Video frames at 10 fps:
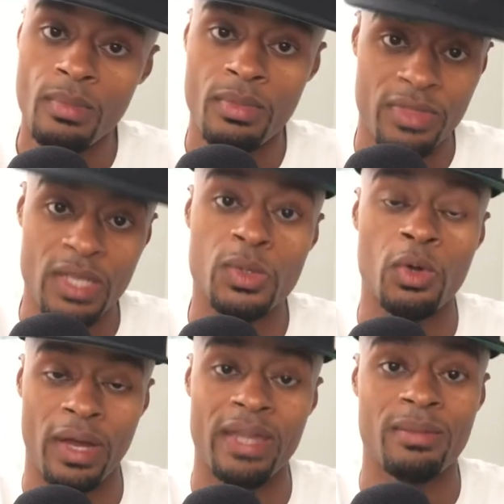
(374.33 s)
Things are
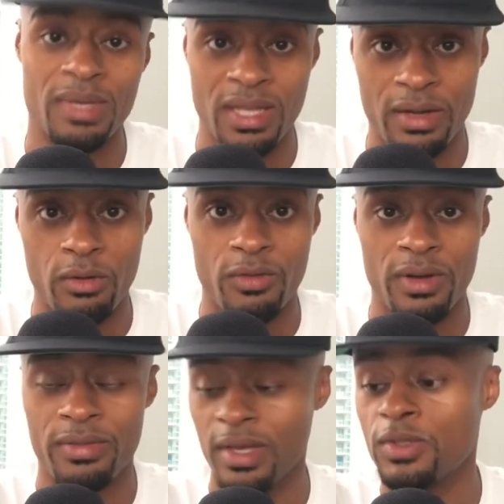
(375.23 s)
going to have to be done over.
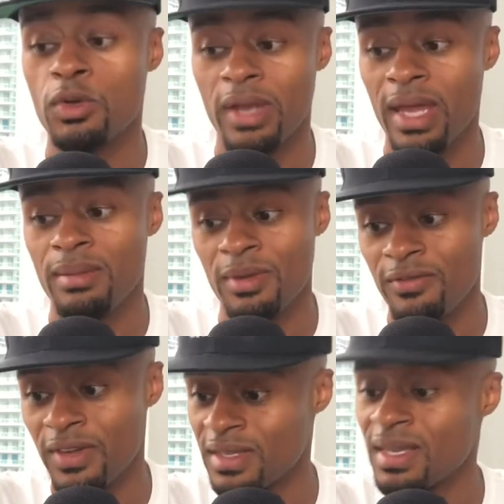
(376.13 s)
Things are going to have to be
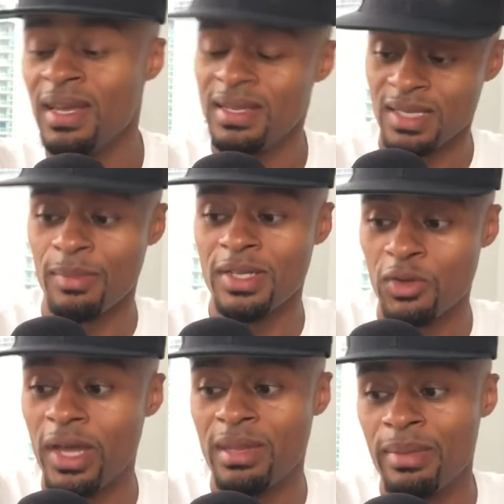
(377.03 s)
fixed. Someone's
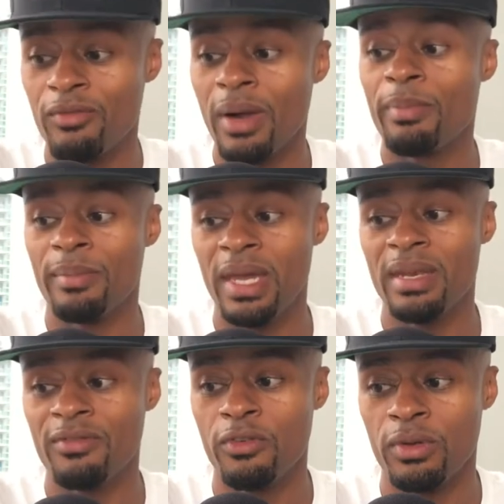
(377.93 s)
going to have to be
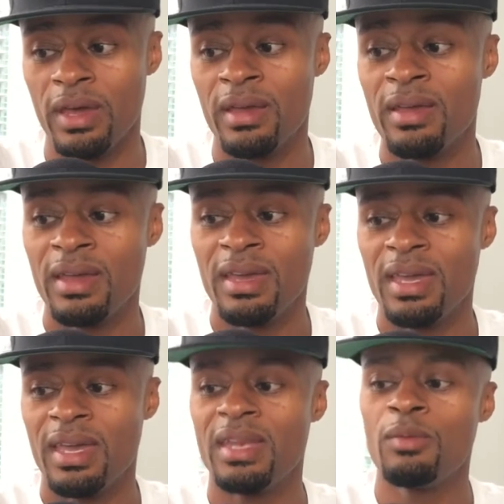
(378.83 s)
reprimanded for that.
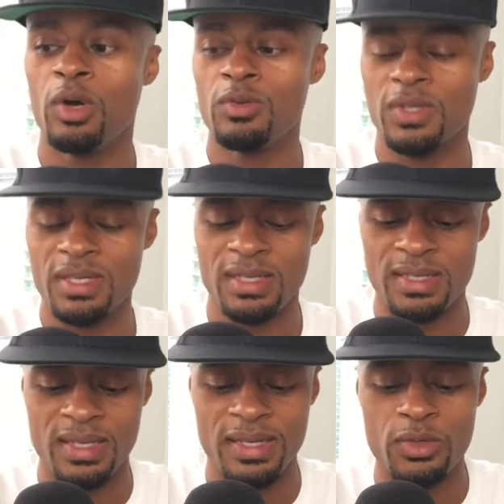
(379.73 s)
Anyone who's listened
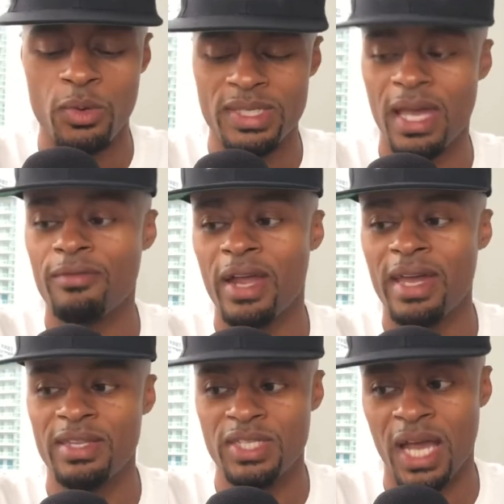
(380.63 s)
to this who has ever
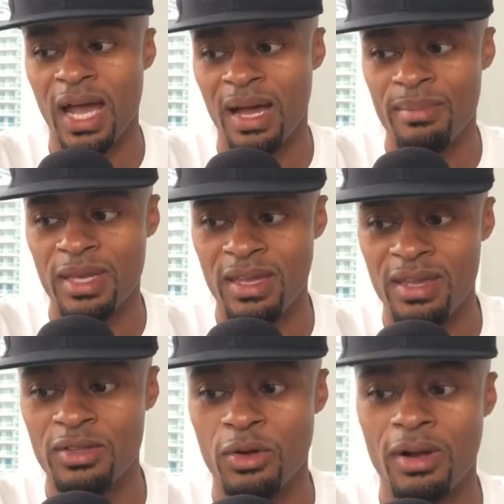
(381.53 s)
had a job
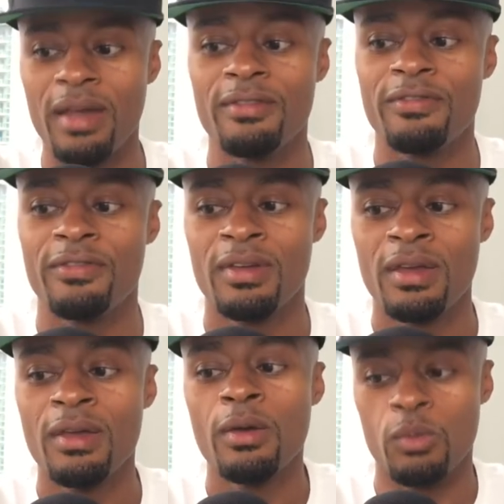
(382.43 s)
in your life,
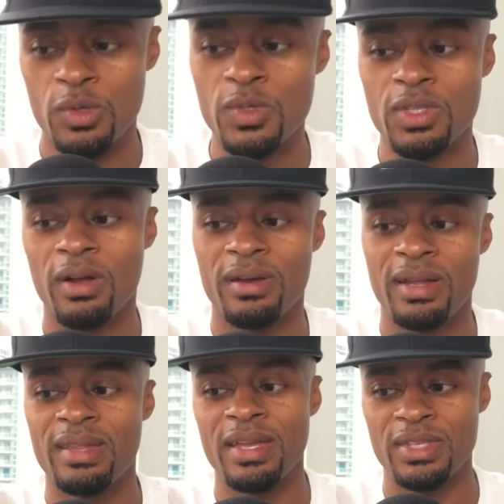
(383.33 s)
when you started
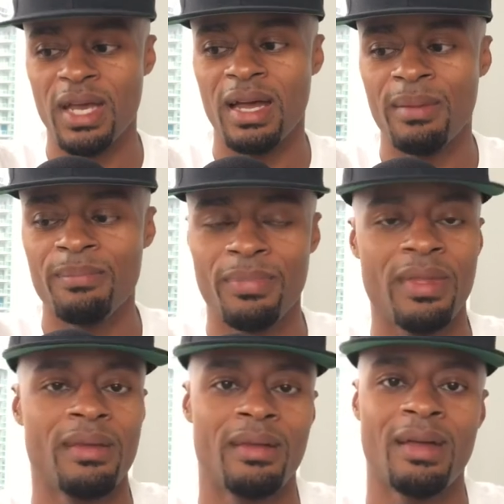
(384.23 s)
at that job,
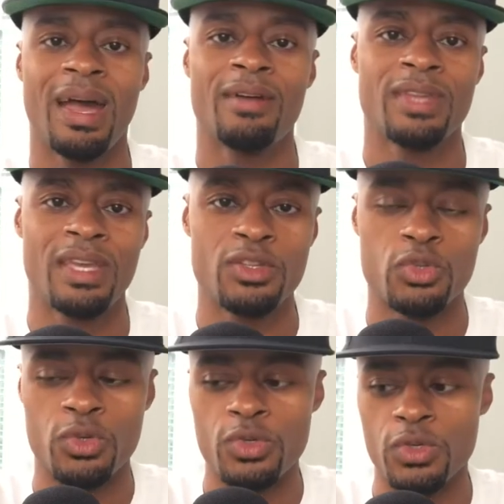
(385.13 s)
how they
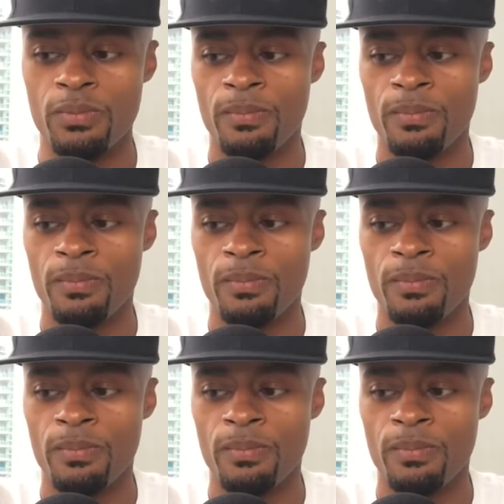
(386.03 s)
introduce you,